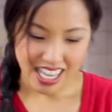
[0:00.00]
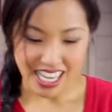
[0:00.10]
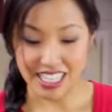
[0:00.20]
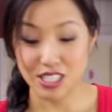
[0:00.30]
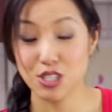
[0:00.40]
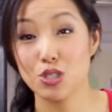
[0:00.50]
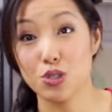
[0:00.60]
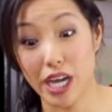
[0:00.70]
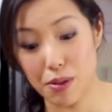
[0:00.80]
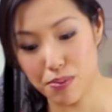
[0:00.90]
and I
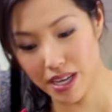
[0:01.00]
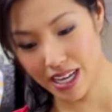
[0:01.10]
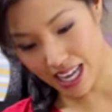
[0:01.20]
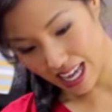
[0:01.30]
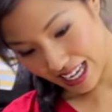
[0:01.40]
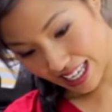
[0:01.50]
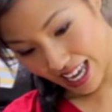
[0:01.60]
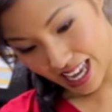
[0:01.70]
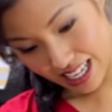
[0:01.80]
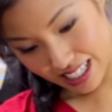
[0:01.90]
scrape
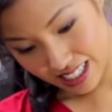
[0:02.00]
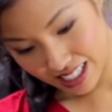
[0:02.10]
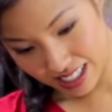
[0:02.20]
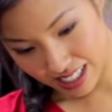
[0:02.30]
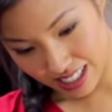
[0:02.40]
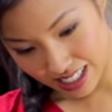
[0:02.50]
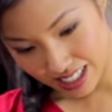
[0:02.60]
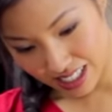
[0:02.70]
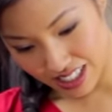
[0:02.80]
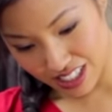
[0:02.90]
again,
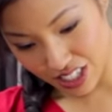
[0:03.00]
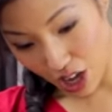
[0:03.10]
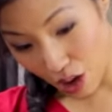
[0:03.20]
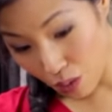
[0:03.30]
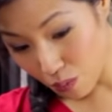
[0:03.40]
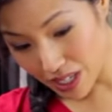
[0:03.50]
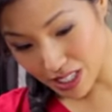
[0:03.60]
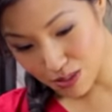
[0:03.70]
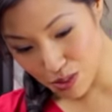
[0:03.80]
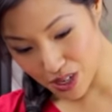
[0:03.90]
there's
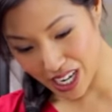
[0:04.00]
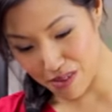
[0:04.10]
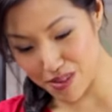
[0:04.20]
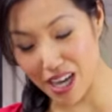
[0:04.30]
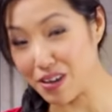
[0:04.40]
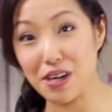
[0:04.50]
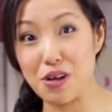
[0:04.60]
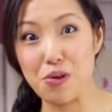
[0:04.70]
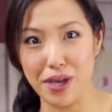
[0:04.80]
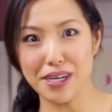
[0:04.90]
always more coming out. I don't
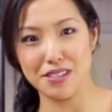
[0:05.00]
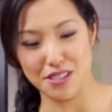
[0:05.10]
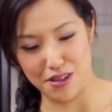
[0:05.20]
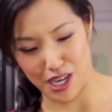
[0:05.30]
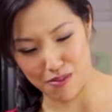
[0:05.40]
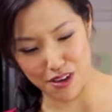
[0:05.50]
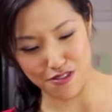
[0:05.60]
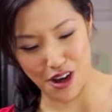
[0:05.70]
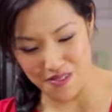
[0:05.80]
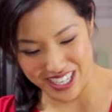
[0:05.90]
know where it's all coming
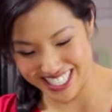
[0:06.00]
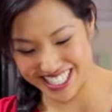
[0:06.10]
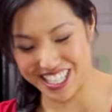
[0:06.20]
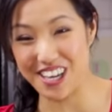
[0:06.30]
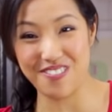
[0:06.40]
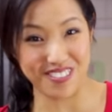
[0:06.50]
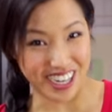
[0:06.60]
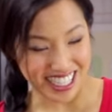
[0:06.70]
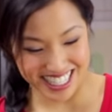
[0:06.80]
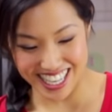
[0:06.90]
from. I just keep
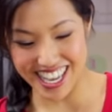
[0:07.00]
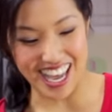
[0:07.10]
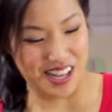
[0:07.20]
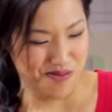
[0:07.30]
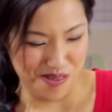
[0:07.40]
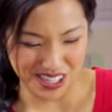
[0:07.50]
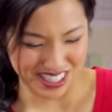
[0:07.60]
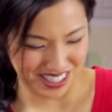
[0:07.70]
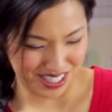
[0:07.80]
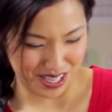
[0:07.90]
pressing and more
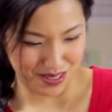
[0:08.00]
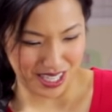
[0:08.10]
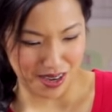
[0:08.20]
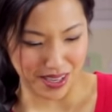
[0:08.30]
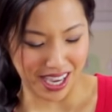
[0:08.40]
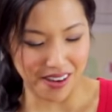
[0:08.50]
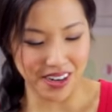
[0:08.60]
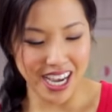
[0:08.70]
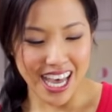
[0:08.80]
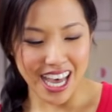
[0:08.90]
just keeps coming
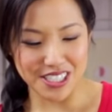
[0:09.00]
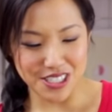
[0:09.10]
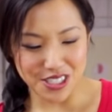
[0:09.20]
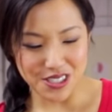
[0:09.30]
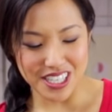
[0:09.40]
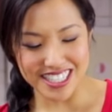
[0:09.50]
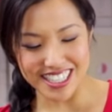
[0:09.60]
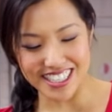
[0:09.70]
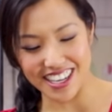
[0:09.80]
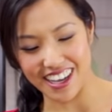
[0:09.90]
out. And you do this
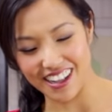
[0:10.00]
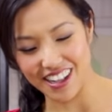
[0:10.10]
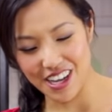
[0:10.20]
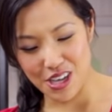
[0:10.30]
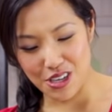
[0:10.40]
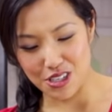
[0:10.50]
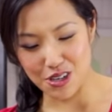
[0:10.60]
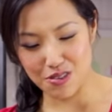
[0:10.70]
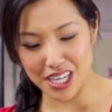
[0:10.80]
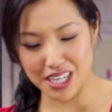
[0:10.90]
until you
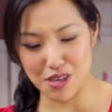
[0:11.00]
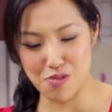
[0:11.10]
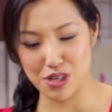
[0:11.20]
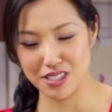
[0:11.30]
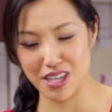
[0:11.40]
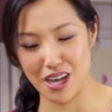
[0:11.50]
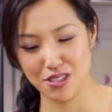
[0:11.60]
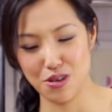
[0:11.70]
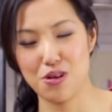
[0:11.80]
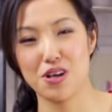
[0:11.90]
don't get any more
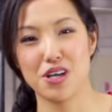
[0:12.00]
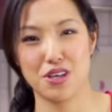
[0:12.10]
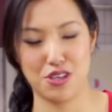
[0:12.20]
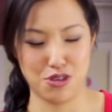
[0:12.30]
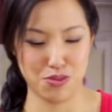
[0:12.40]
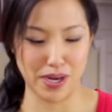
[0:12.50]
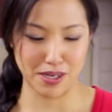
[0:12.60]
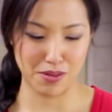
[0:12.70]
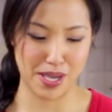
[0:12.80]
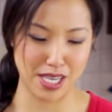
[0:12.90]
sauce or you run
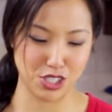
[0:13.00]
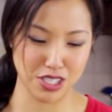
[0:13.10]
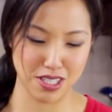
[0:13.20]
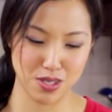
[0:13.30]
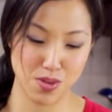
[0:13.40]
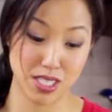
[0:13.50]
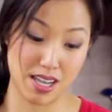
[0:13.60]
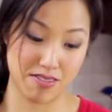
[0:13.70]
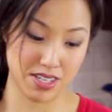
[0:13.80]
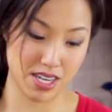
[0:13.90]
out of patience,
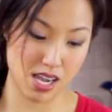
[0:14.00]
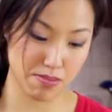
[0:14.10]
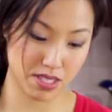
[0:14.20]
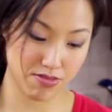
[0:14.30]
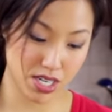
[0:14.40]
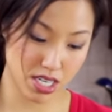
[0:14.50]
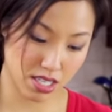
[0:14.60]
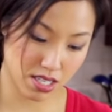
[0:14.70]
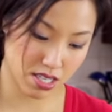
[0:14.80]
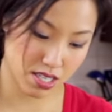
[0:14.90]
whichever comes
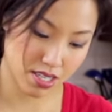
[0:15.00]
first.